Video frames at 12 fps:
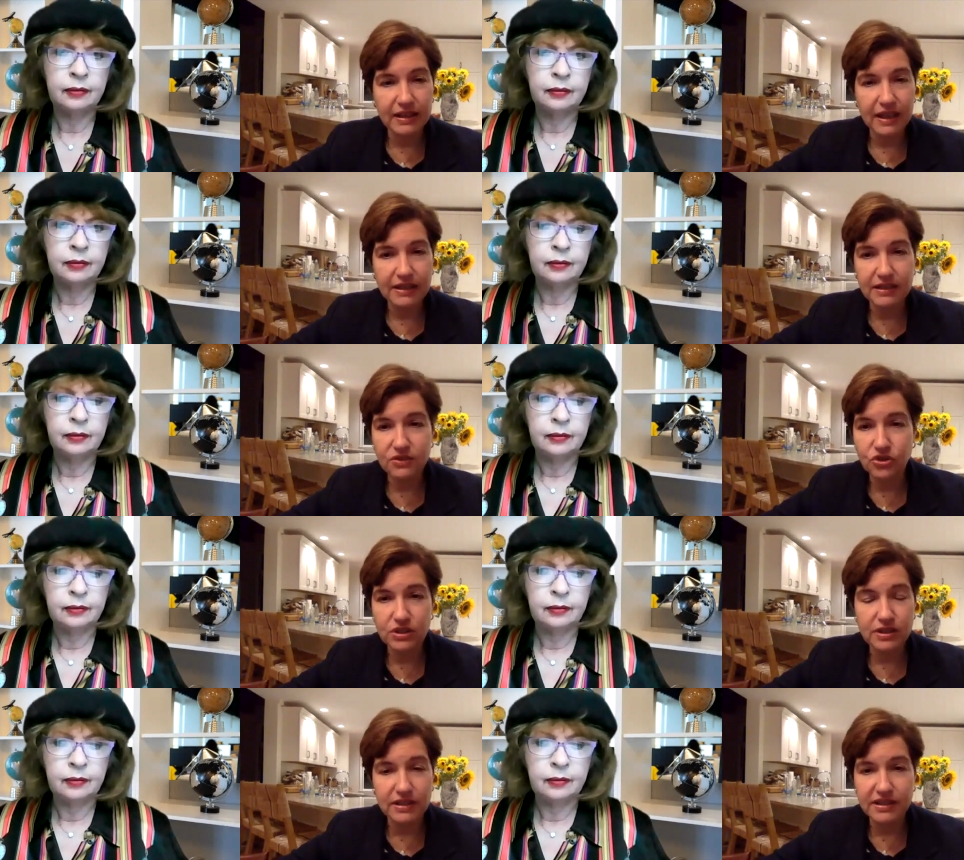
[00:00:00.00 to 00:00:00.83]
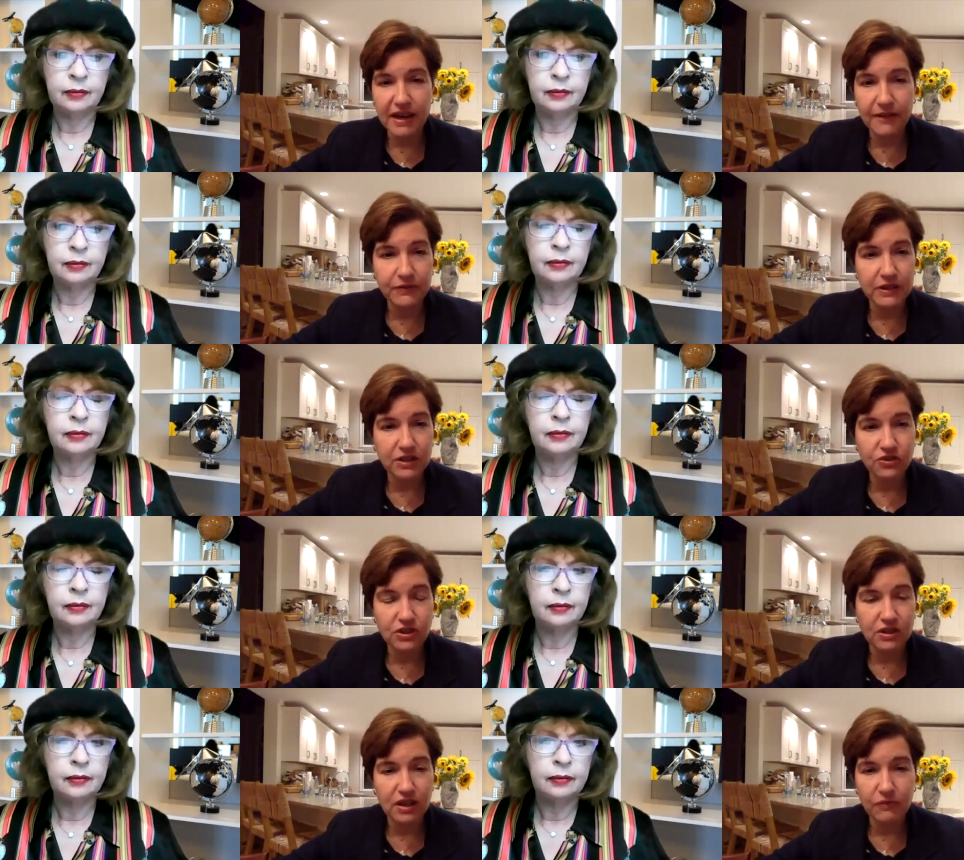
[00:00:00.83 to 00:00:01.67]
Speaker 1: that the, just the
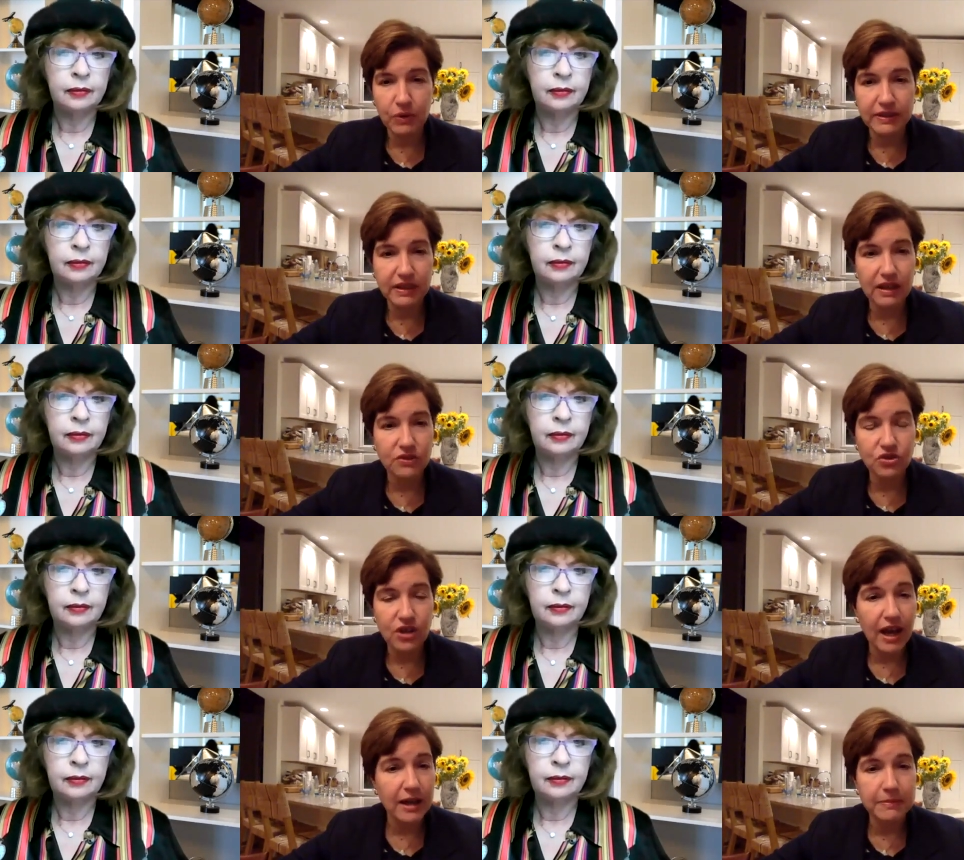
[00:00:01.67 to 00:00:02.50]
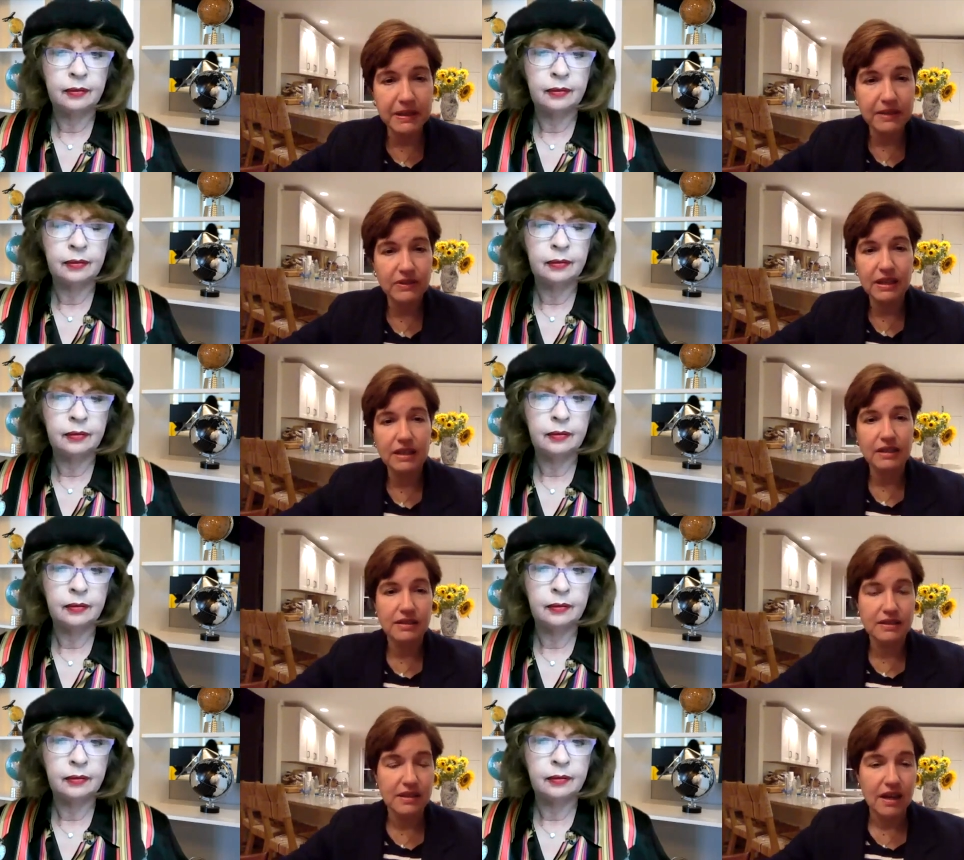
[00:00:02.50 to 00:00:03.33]
definition of what that job even
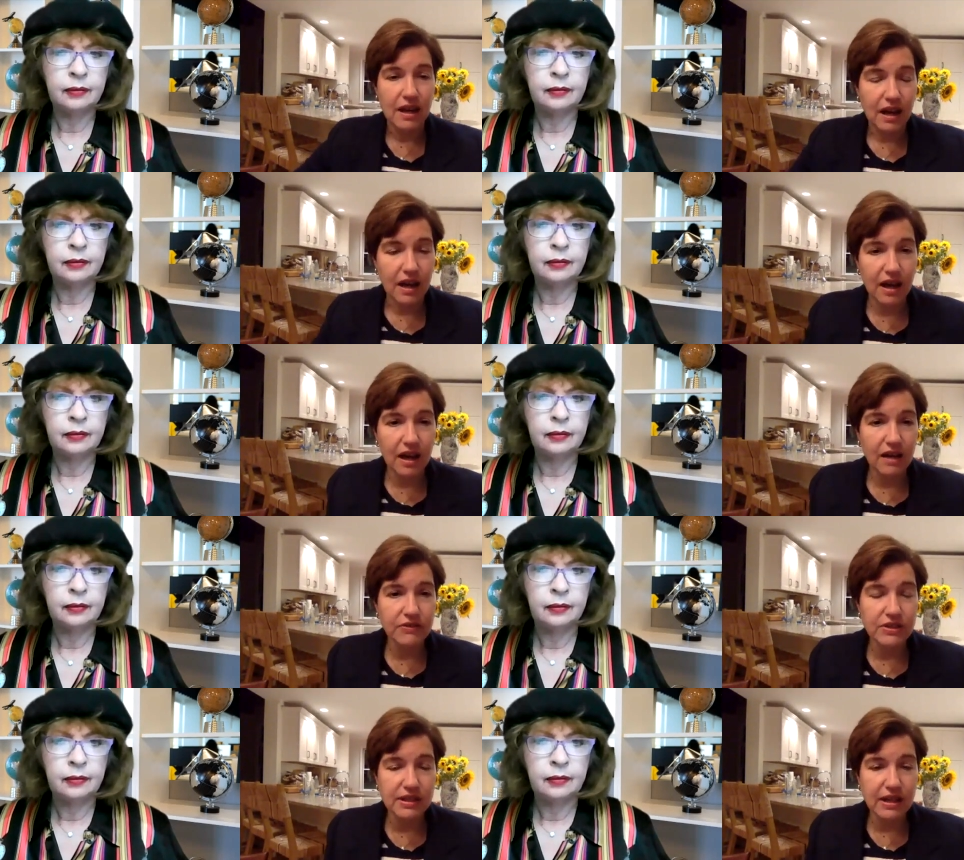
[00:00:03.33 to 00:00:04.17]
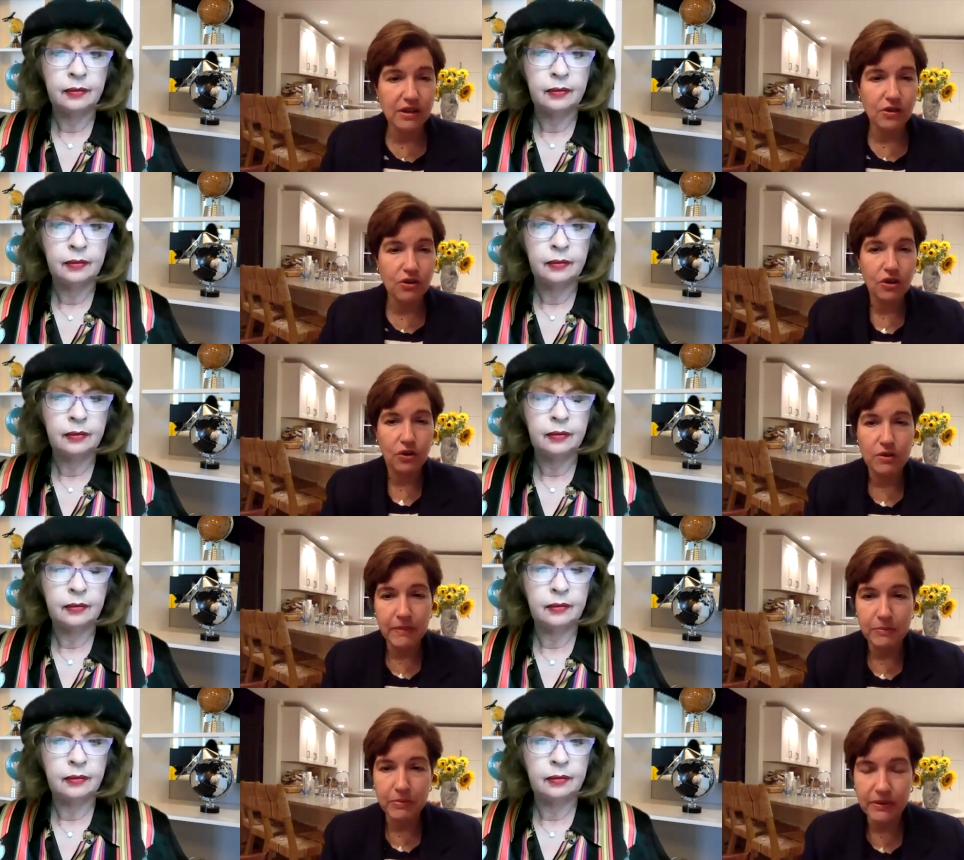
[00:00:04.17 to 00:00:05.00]
is uh, of a senator or
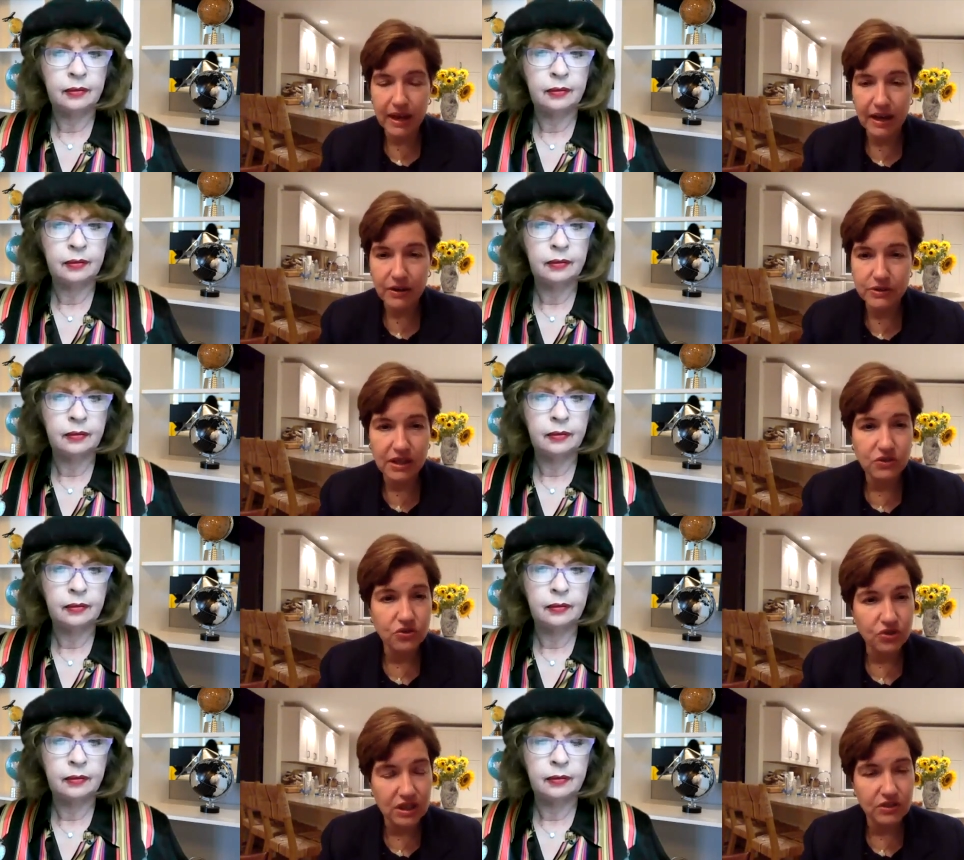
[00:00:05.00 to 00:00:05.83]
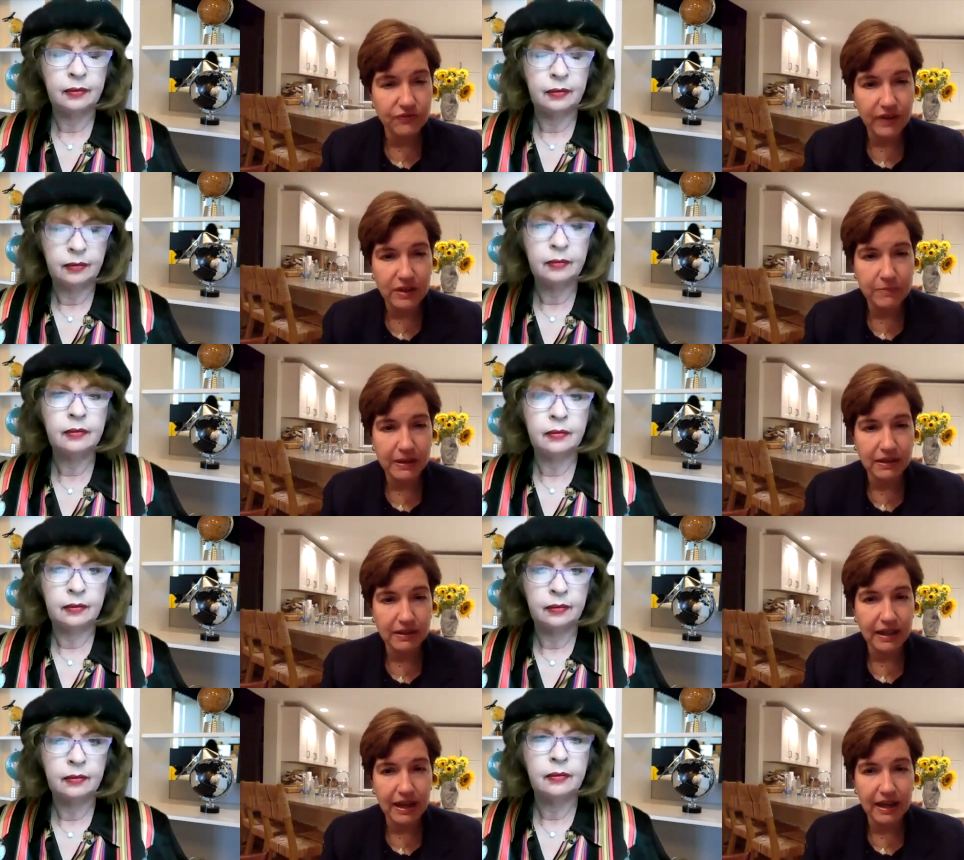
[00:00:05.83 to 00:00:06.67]
a member of the House has changed fundamentally.